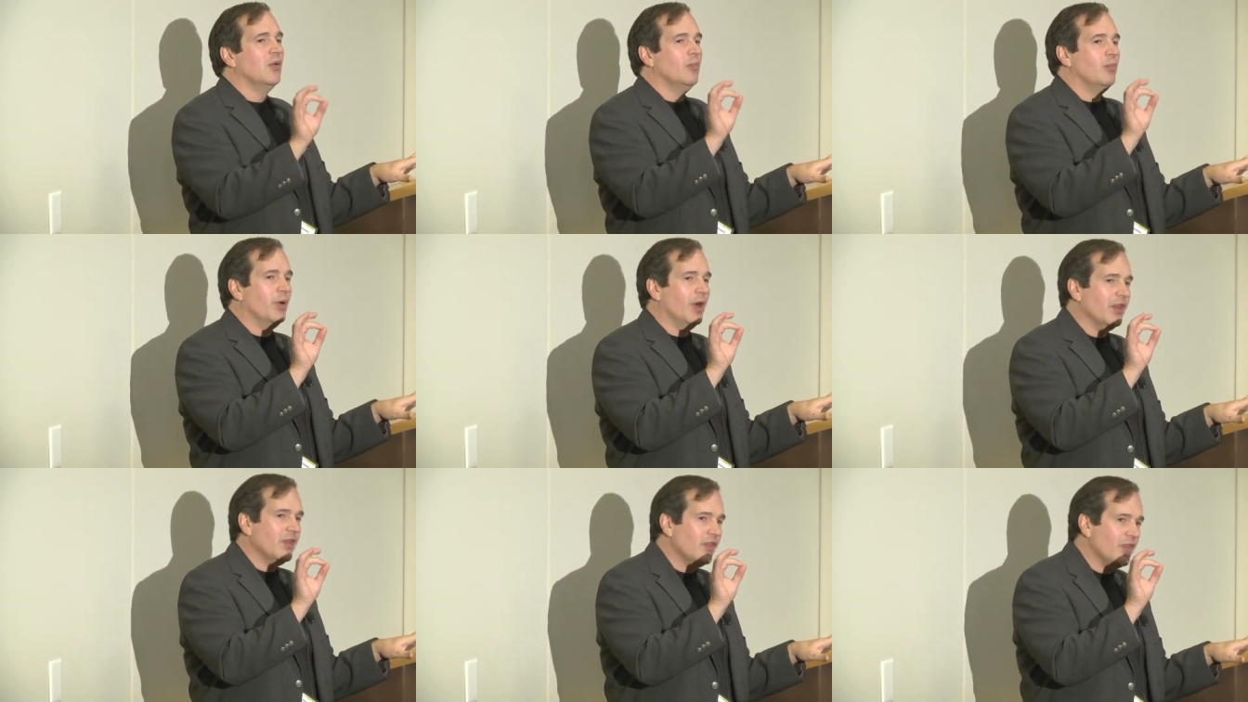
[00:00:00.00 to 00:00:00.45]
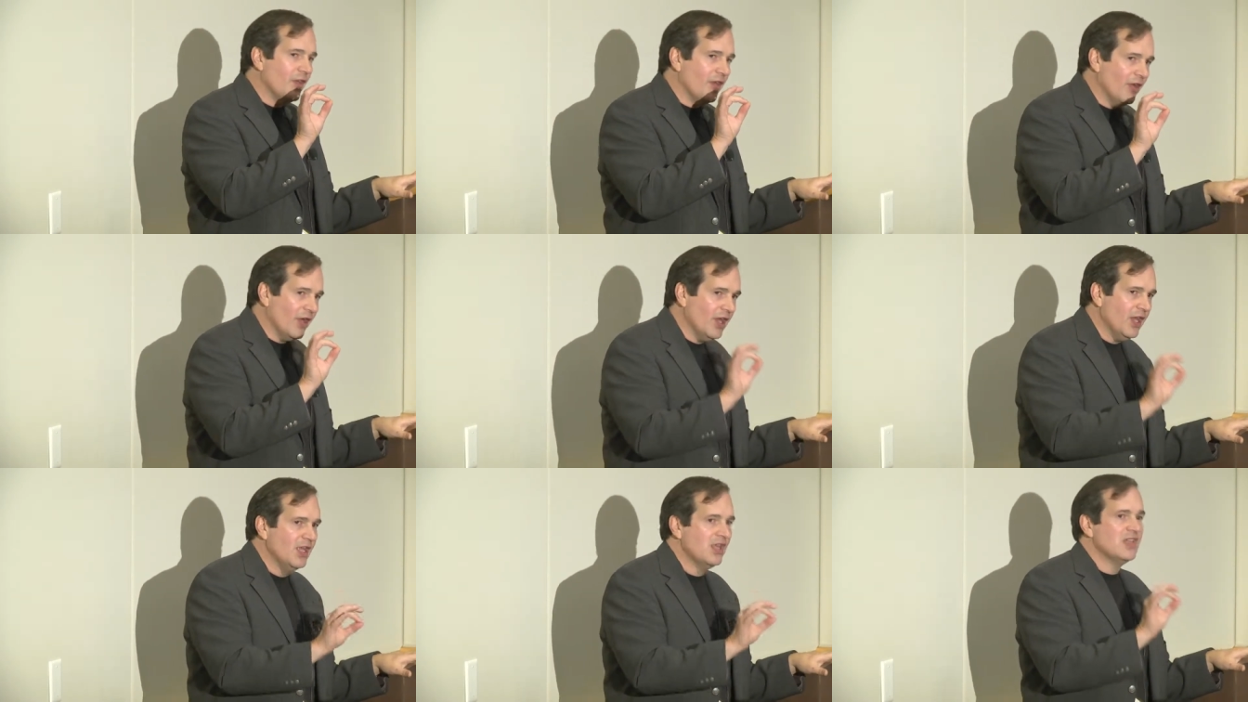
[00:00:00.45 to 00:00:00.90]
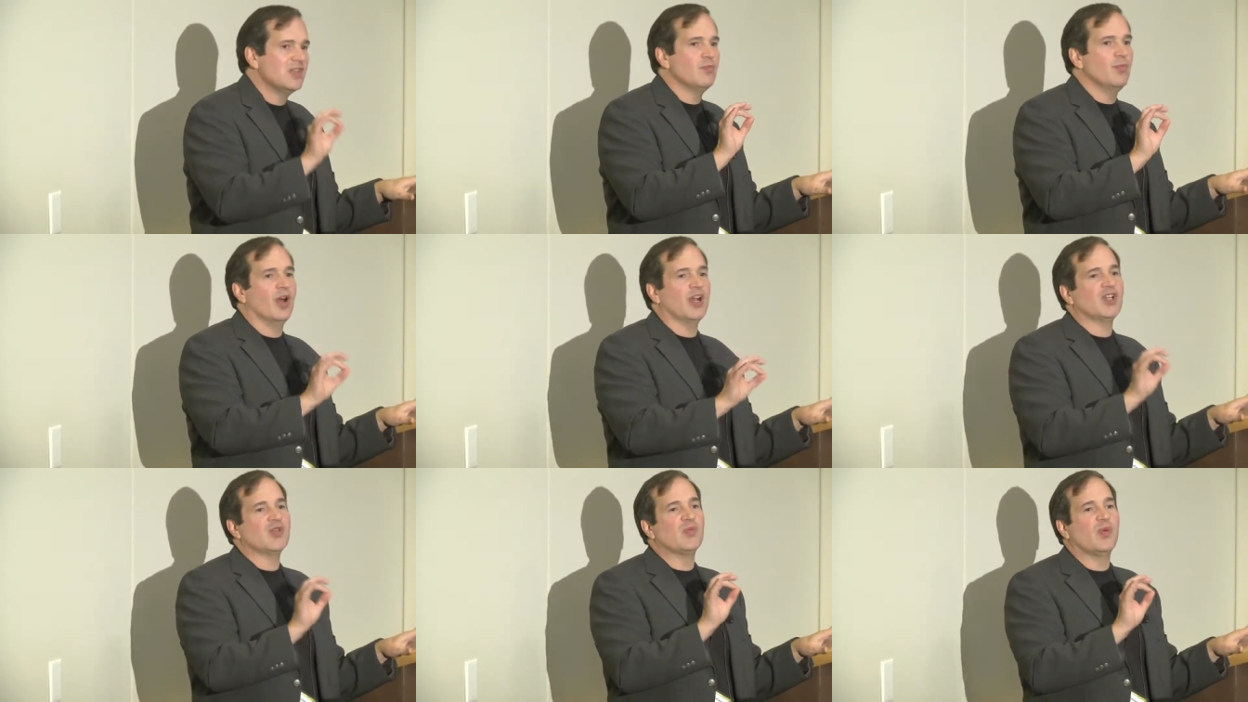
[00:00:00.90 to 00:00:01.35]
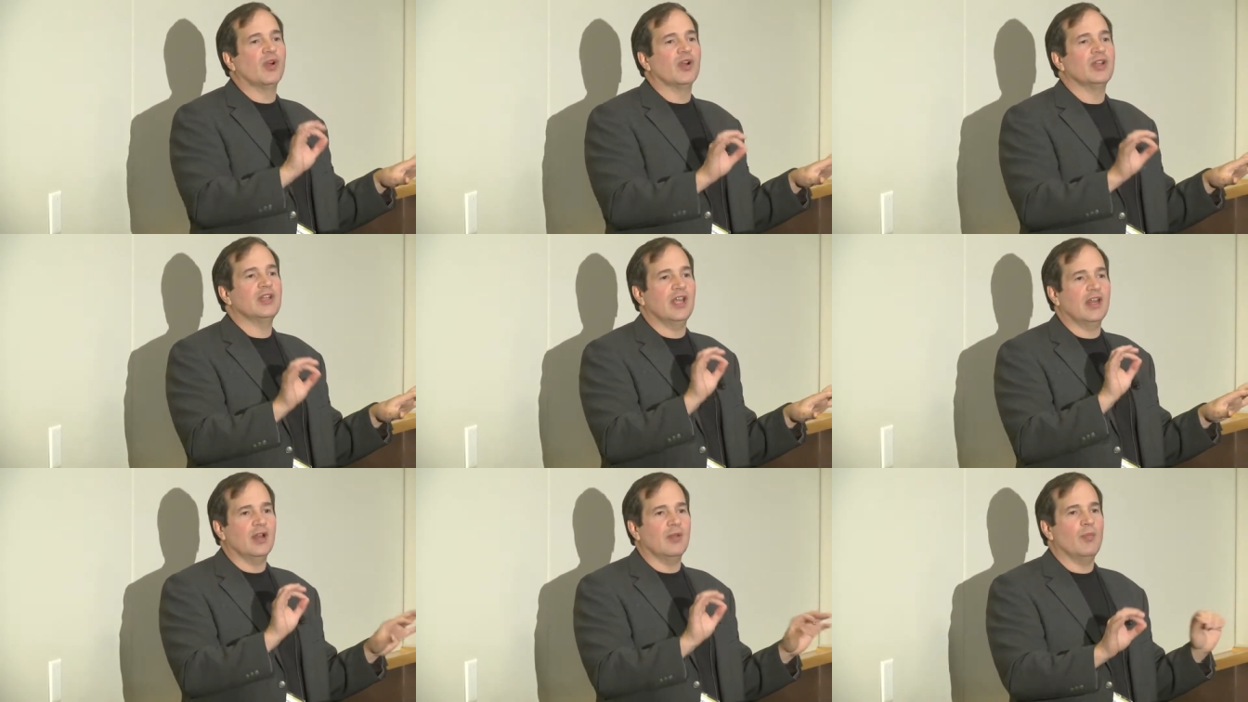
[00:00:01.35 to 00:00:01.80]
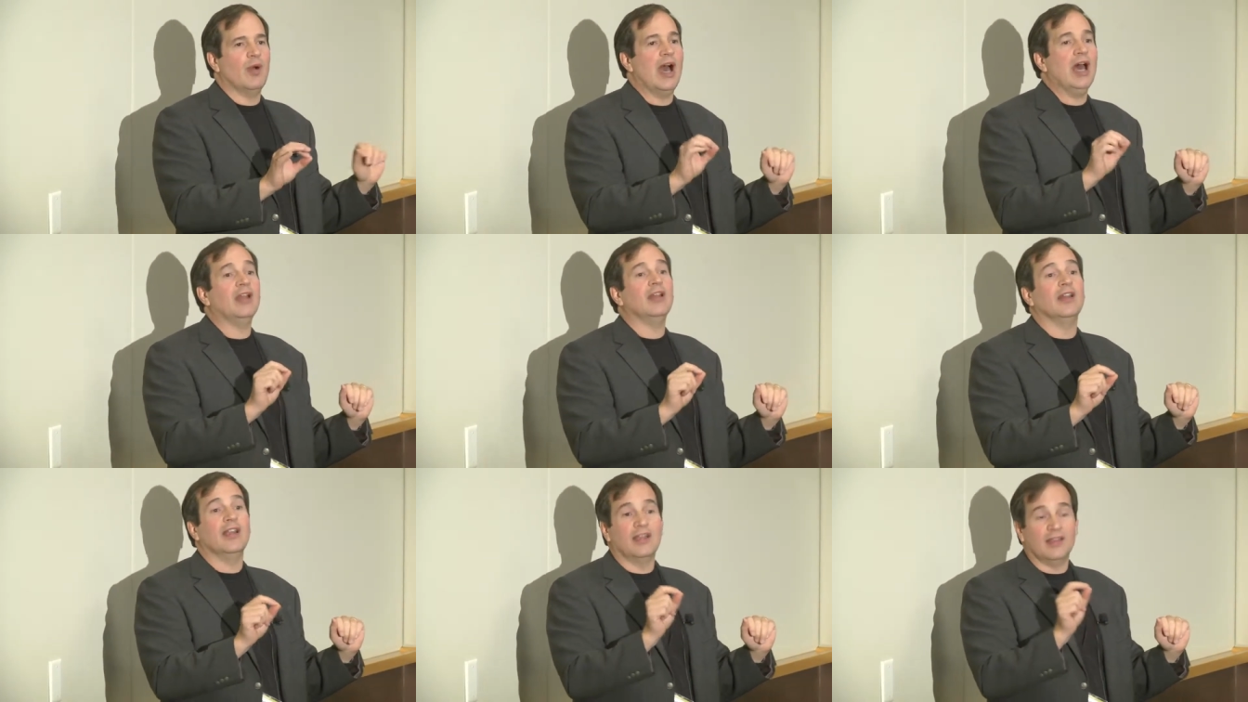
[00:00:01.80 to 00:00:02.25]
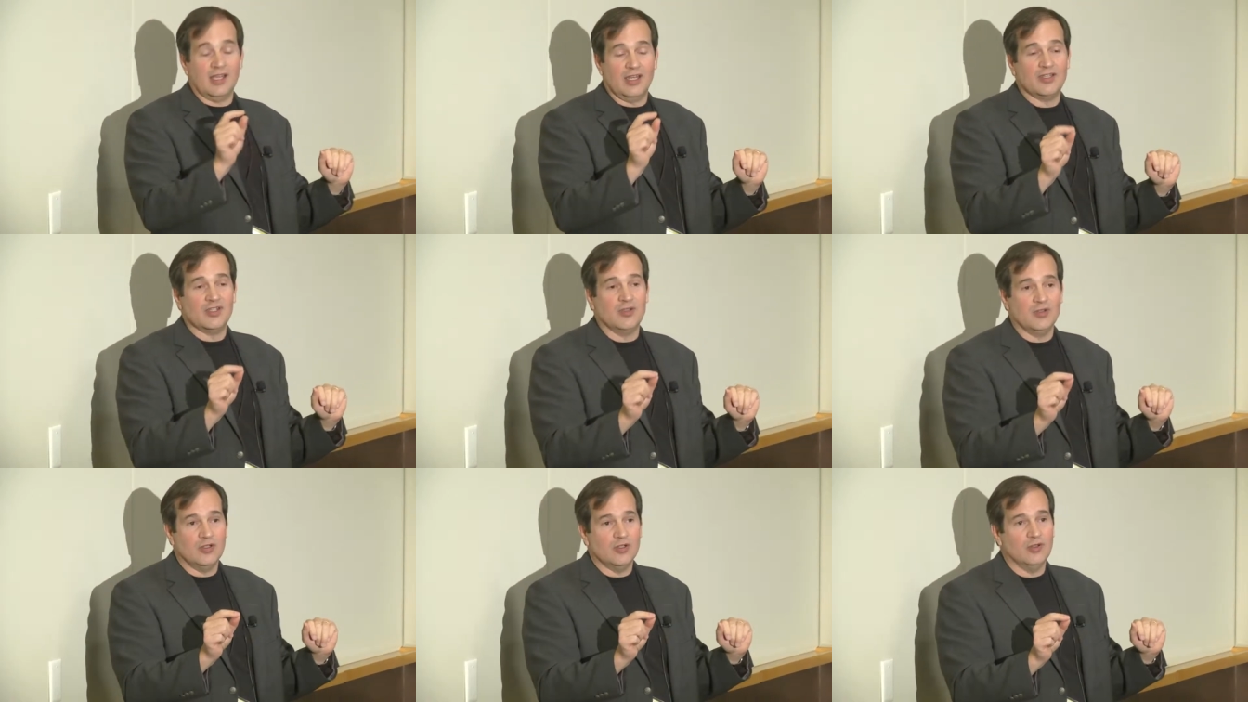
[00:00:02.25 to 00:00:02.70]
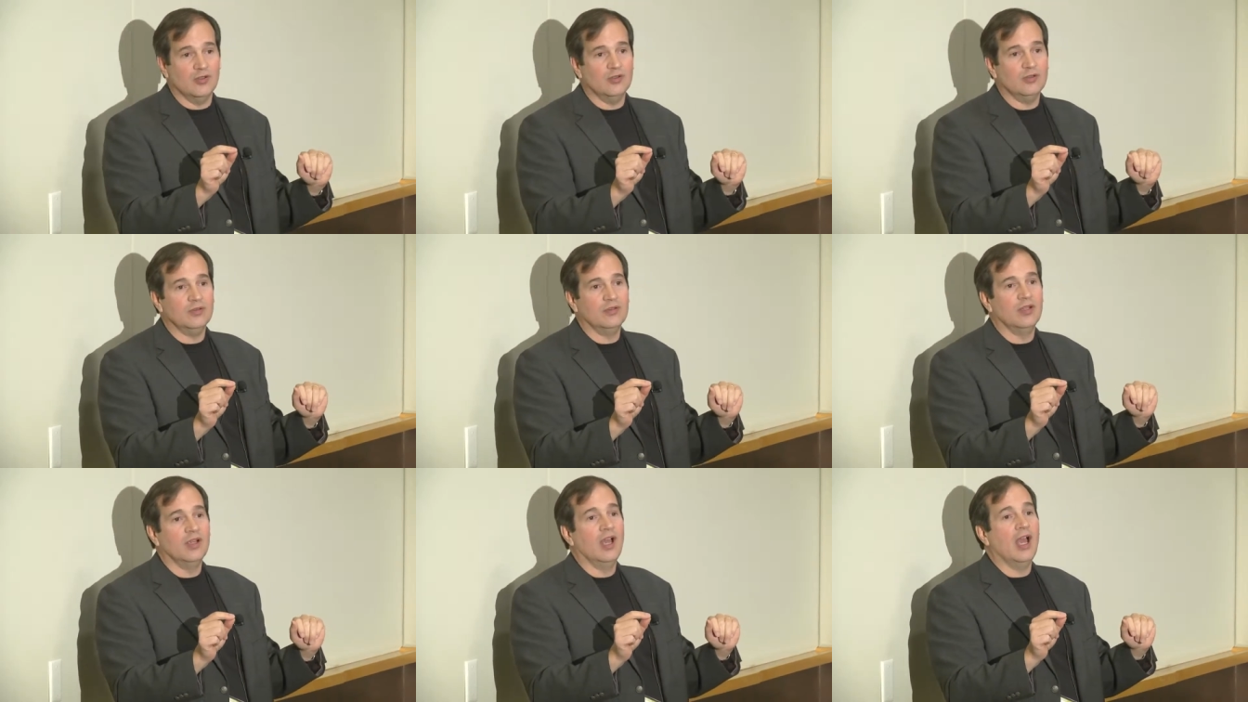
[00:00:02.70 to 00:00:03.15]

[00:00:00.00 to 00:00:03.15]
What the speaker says: but there is much more data modeling that you do,